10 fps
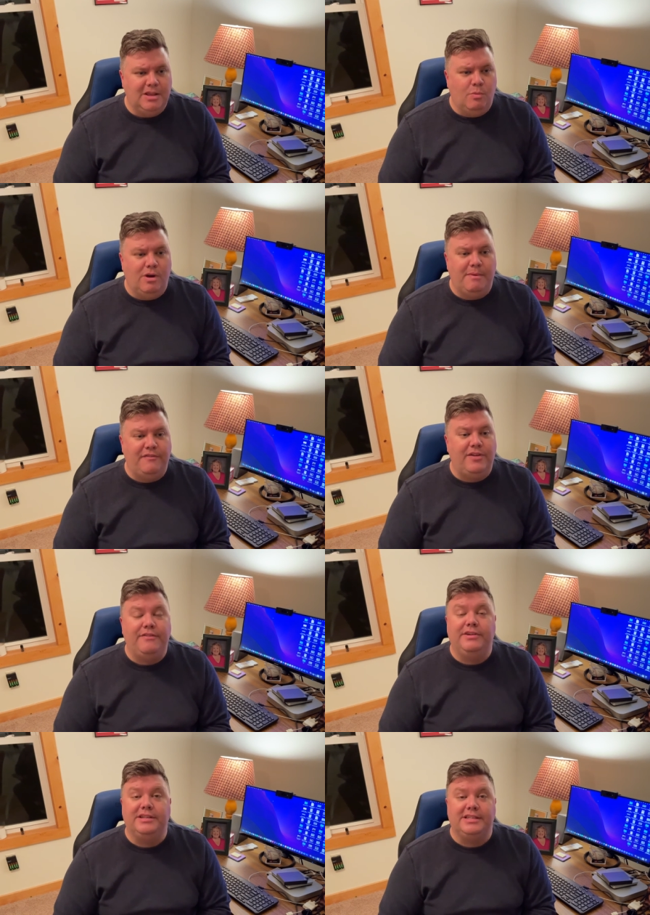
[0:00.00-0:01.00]
One of my
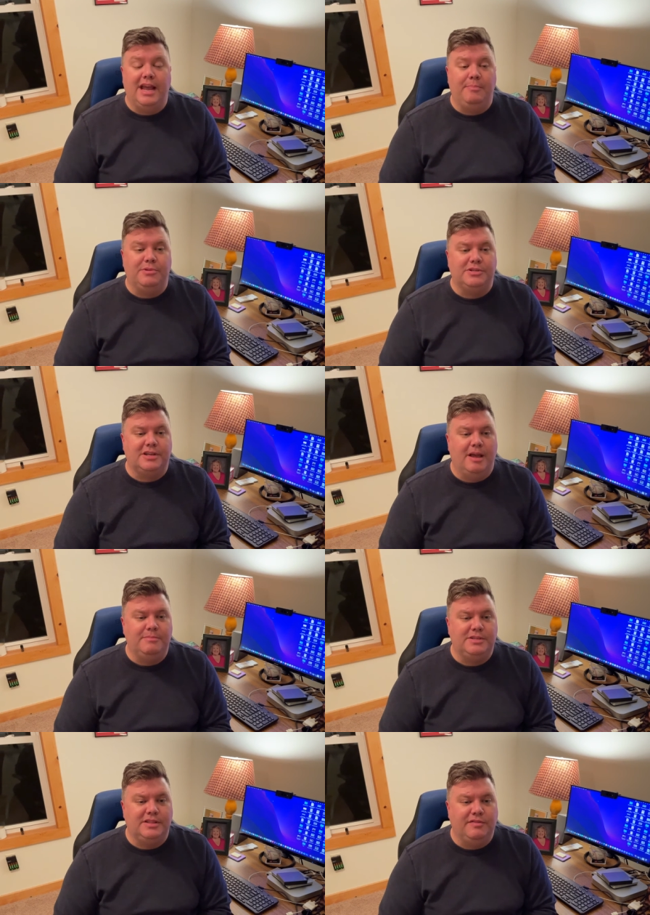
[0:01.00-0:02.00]
favorite examples
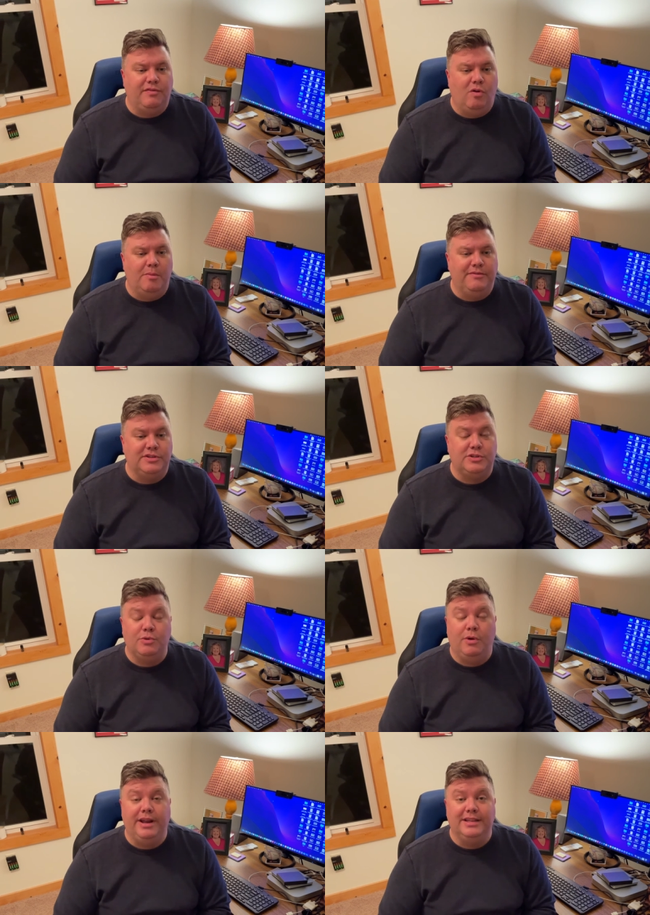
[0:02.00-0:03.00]
comes in the form of a story